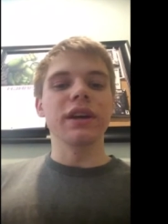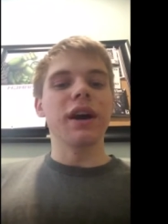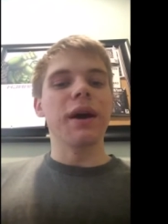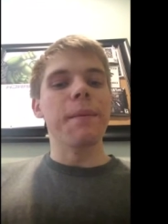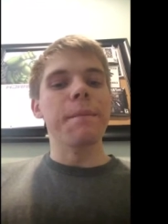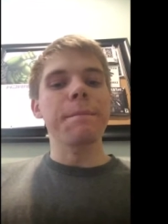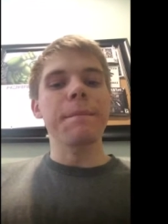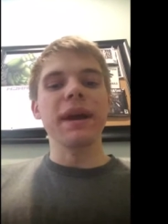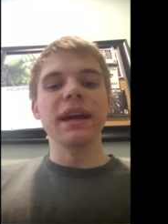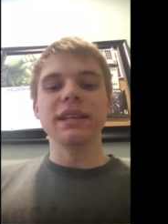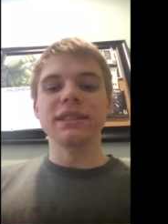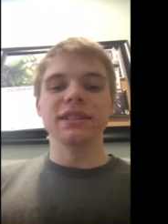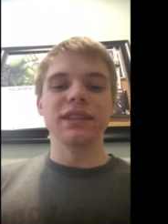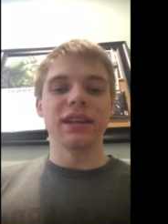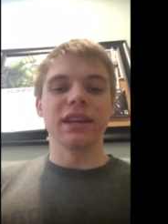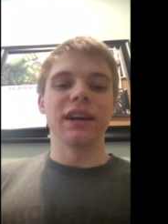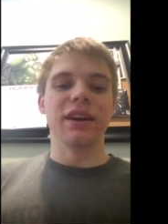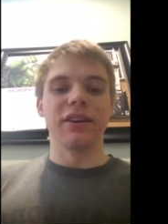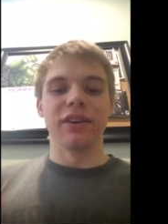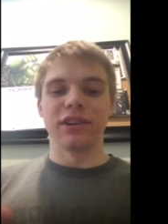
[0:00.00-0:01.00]

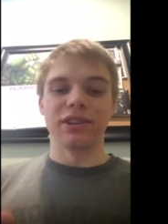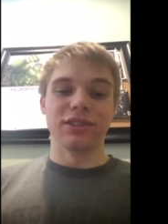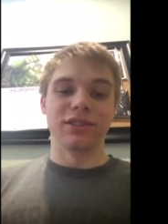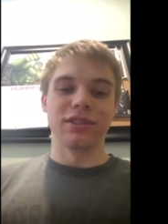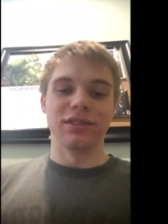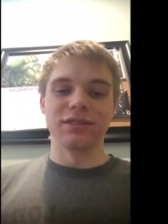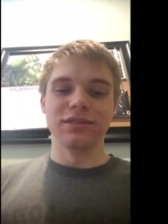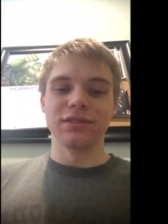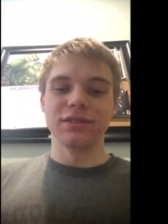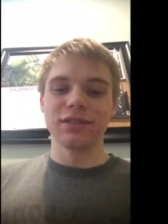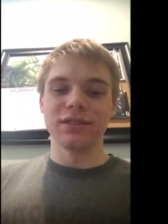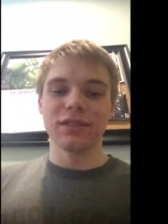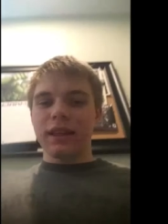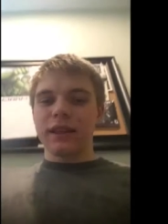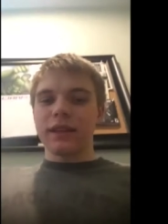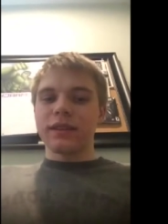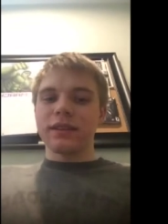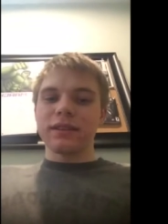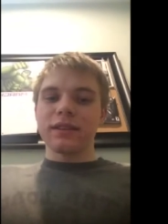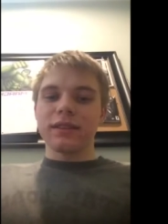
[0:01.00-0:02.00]
amazing characters.
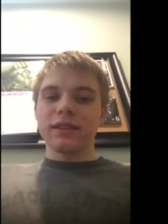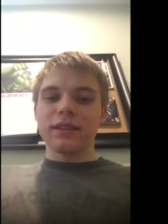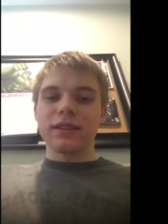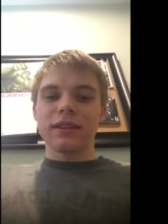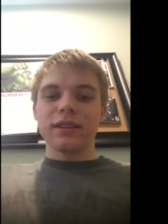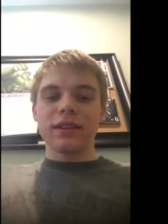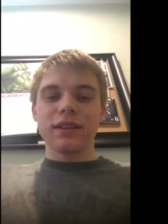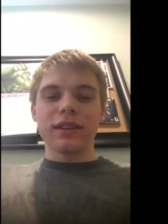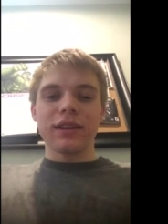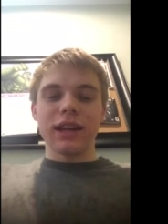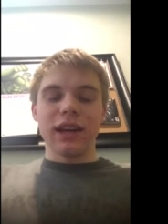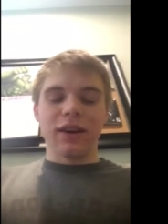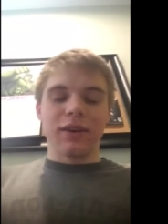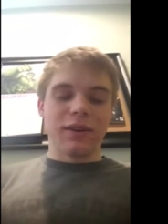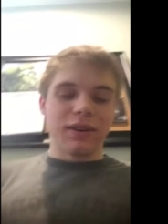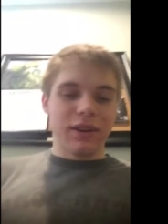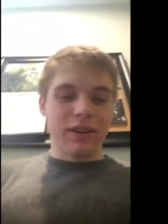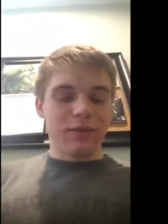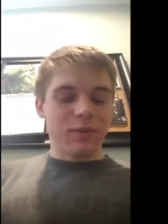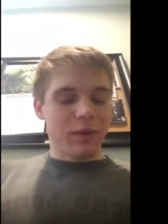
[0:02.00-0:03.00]

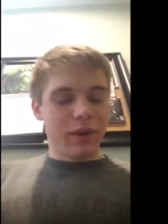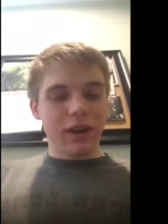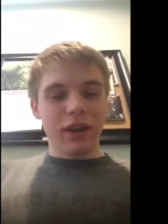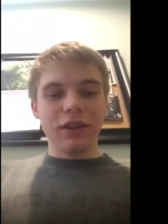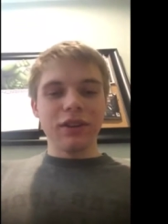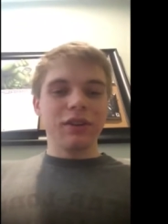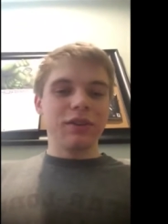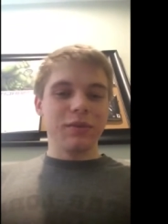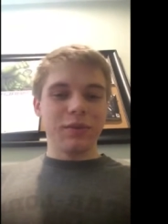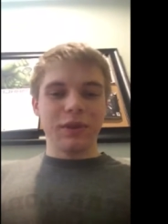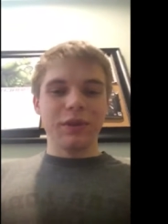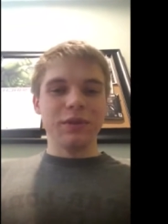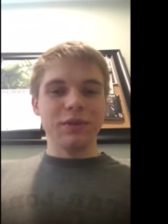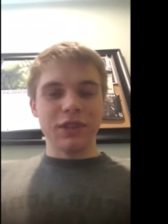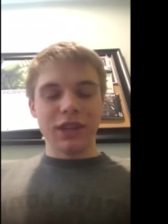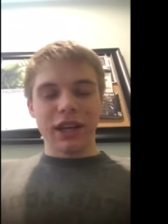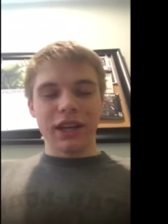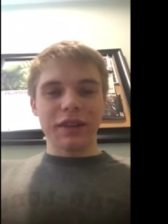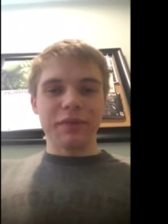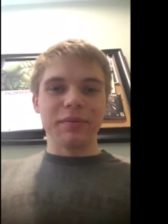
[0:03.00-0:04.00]
Now, we all know Hugh
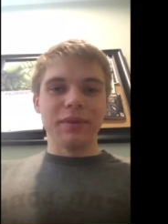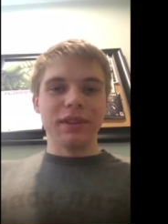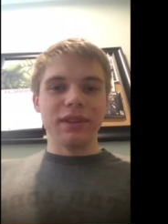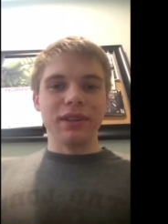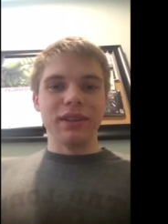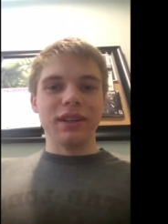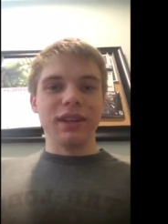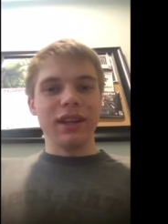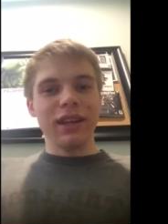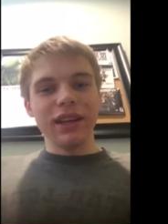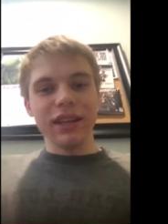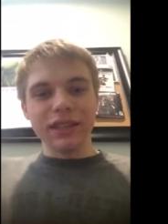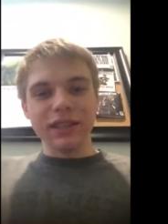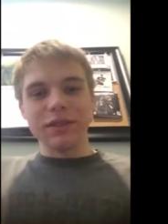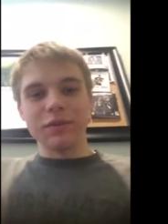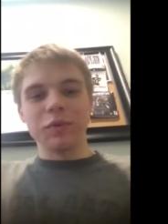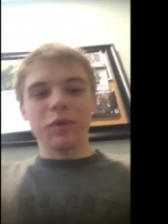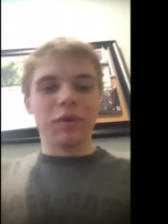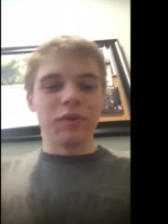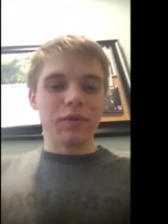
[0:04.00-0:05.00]
Jackman
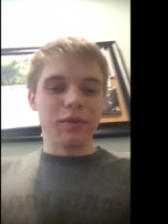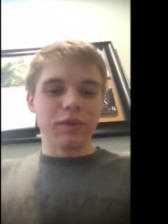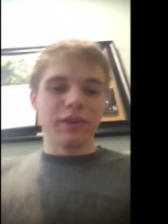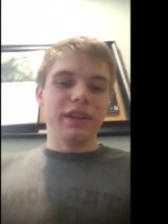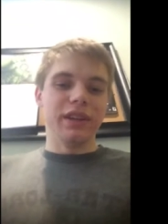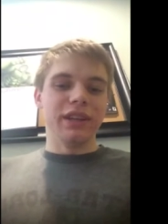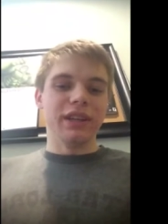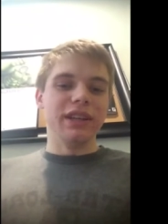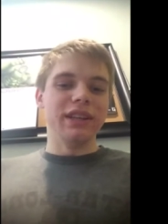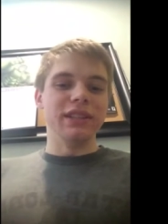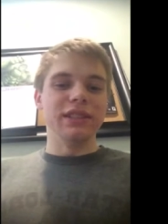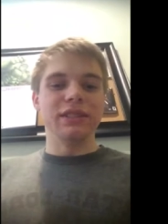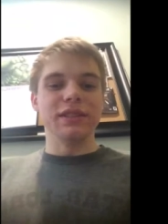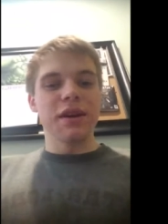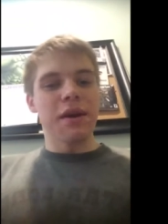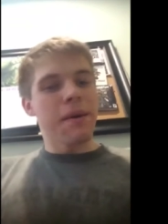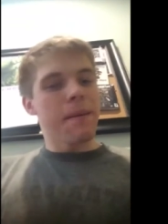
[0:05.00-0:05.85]
is Wolverine. He's